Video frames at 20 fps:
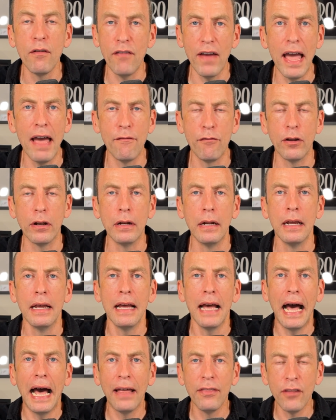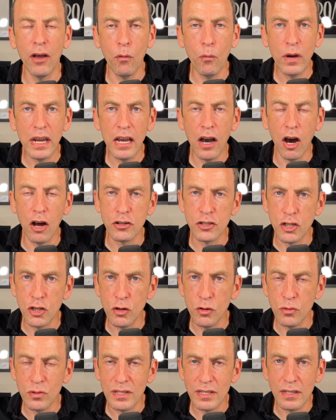of heaven, and that we are
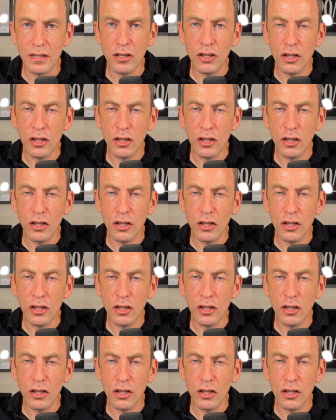to,